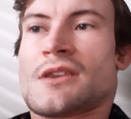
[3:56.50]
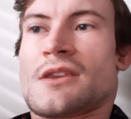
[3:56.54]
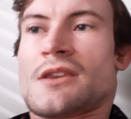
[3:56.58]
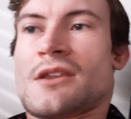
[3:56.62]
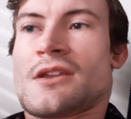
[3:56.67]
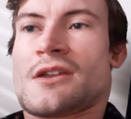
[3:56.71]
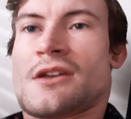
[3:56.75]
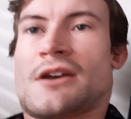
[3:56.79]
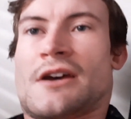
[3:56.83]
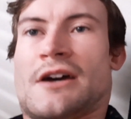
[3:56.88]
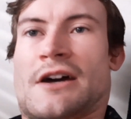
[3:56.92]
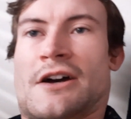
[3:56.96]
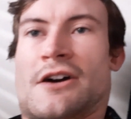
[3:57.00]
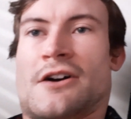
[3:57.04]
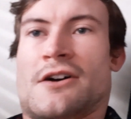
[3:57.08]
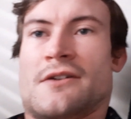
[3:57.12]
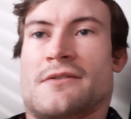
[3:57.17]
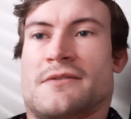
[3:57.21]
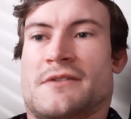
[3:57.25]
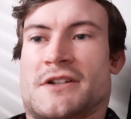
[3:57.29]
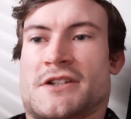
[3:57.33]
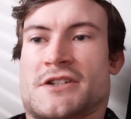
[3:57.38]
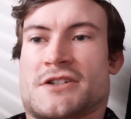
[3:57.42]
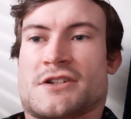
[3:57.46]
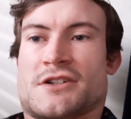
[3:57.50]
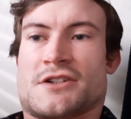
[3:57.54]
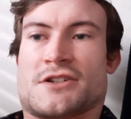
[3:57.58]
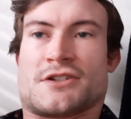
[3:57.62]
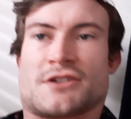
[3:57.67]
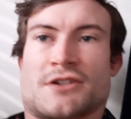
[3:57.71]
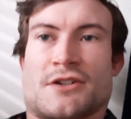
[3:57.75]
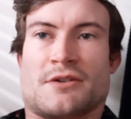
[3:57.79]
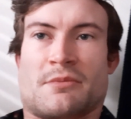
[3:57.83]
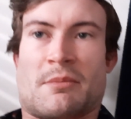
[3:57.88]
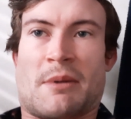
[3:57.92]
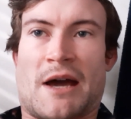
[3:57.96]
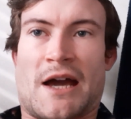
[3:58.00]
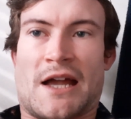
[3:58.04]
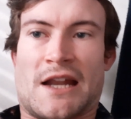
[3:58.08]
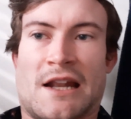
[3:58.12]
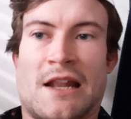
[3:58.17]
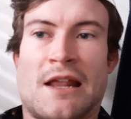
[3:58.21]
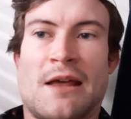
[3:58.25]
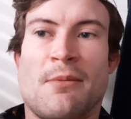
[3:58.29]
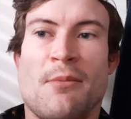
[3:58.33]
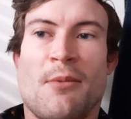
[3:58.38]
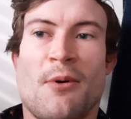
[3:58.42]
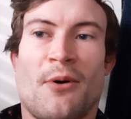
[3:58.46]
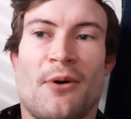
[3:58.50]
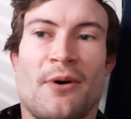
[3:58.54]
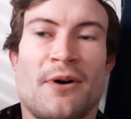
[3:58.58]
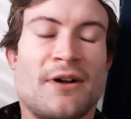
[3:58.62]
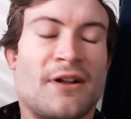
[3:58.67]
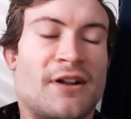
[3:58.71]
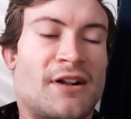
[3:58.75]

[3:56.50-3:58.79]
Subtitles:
Okay, hopefully it's not too bad anymore.